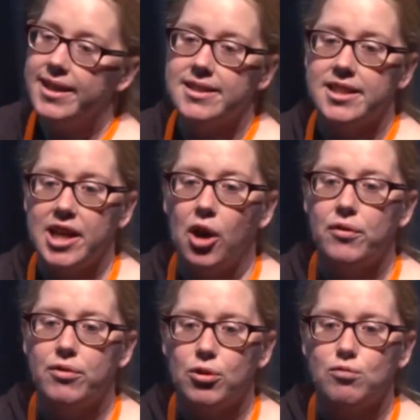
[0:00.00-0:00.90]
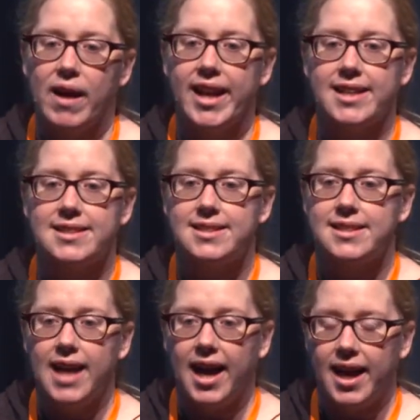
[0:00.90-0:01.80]
it to the overall running
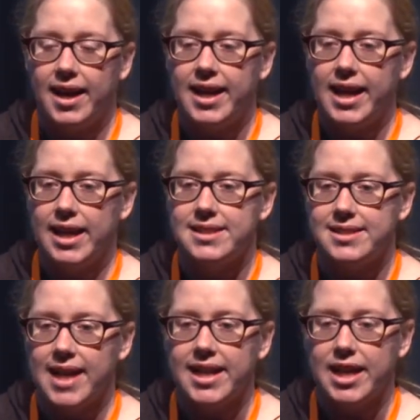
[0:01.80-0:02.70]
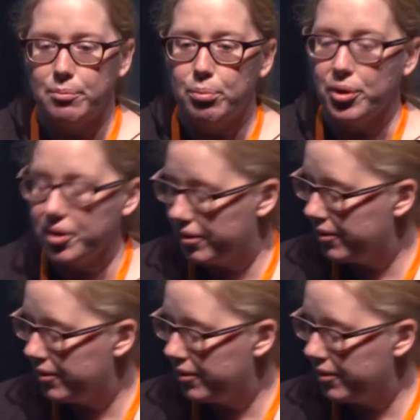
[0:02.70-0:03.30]
state input.